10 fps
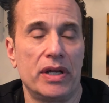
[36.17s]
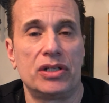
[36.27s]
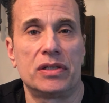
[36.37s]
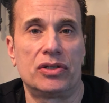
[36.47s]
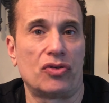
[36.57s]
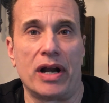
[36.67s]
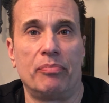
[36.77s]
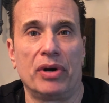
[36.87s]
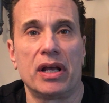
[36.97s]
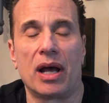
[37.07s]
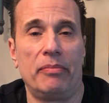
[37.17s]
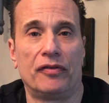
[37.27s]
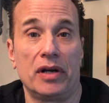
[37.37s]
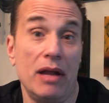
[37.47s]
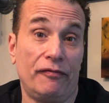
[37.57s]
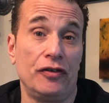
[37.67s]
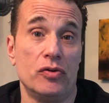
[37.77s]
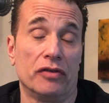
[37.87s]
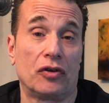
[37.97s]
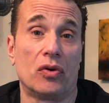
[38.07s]
just try to bring comfort. And
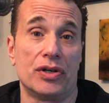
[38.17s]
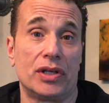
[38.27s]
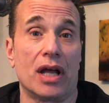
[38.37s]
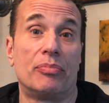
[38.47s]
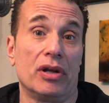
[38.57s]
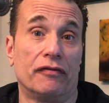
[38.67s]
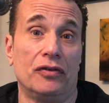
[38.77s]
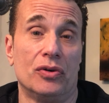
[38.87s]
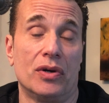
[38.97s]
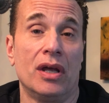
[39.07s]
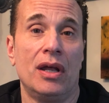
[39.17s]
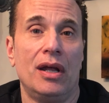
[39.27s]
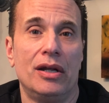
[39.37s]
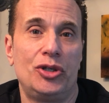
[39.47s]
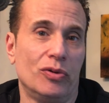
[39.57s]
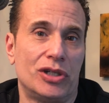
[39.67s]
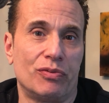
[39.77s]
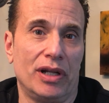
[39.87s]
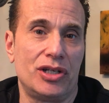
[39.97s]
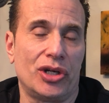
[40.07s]
food, of course, you got to bring food. Jewish
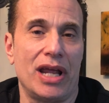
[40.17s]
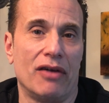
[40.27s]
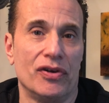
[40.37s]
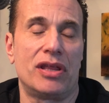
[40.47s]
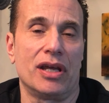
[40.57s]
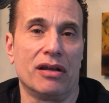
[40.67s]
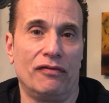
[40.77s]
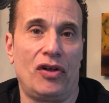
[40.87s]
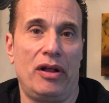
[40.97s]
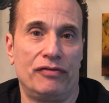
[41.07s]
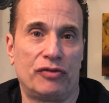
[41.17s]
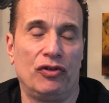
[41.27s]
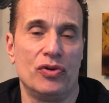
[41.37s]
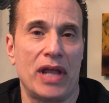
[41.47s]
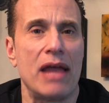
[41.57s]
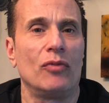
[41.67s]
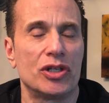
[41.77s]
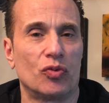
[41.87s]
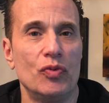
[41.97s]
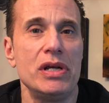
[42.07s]
religion, everything involves food. And
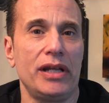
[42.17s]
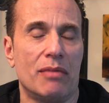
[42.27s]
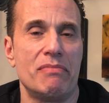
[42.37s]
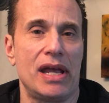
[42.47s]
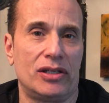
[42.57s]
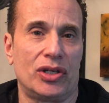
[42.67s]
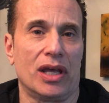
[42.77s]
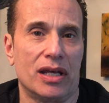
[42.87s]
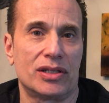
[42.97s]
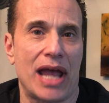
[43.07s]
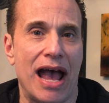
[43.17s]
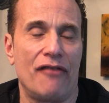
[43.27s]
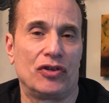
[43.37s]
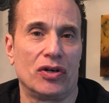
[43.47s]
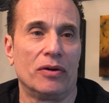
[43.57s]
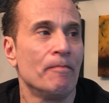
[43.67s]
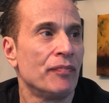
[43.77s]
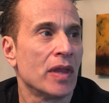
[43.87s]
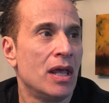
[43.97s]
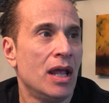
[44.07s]
what's really amazing is after
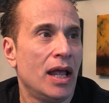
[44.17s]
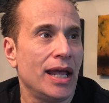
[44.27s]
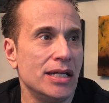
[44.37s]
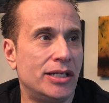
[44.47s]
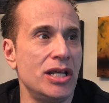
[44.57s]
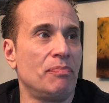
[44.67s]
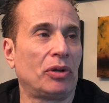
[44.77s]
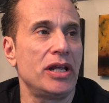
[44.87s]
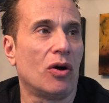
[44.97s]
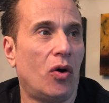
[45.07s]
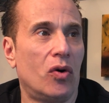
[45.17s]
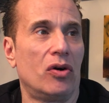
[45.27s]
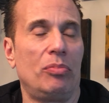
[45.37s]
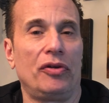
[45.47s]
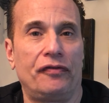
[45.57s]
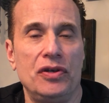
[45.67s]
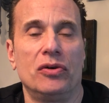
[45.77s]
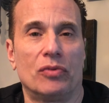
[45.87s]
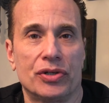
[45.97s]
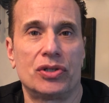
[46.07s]
a deeply horrible
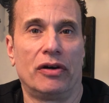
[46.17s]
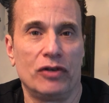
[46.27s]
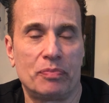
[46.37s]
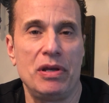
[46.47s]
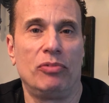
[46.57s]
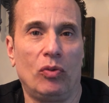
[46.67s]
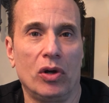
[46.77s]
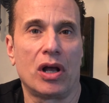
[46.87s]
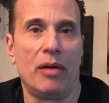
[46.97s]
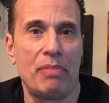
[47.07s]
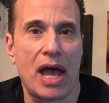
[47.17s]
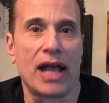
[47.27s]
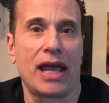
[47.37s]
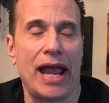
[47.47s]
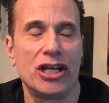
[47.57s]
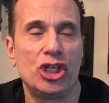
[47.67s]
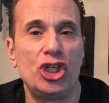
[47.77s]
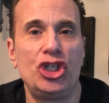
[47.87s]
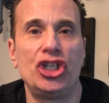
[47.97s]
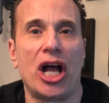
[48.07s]
funeral service, people will come back and
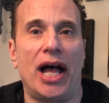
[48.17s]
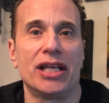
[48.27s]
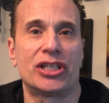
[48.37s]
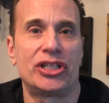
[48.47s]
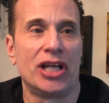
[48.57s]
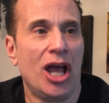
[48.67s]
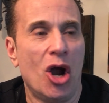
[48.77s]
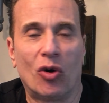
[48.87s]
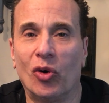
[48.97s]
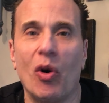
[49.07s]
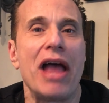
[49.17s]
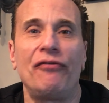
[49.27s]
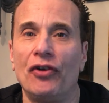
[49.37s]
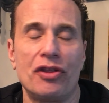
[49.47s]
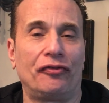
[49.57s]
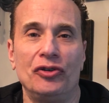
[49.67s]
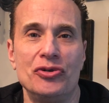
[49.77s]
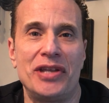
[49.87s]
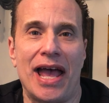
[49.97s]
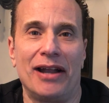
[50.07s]
just rifle the
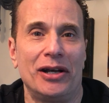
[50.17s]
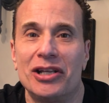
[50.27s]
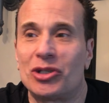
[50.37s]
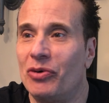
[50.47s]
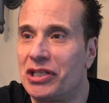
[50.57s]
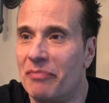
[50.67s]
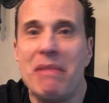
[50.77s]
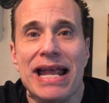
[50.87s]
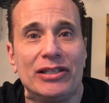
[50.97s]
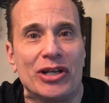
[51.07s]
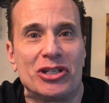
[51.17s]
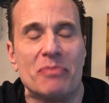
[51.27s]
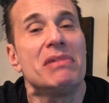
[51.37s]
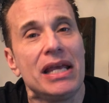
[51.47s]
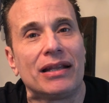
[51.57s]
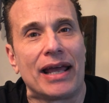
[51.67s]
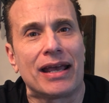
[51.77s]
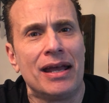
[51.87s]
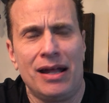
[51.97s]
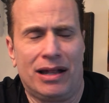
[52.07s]
food down. And it's always amazing to me, like